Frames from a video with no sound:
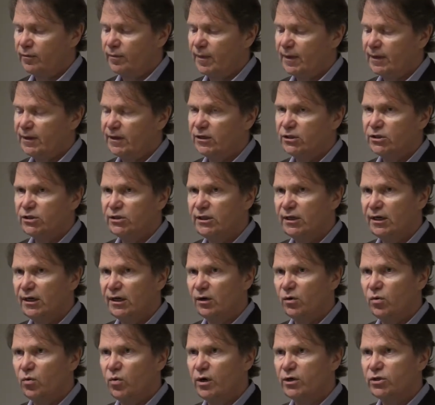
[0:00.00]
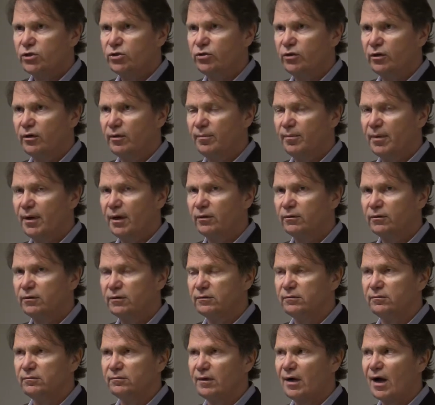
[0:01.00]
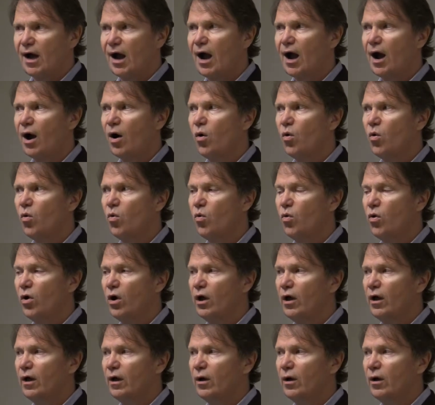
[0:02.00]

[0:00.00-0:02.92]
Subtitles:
but there's still a question about how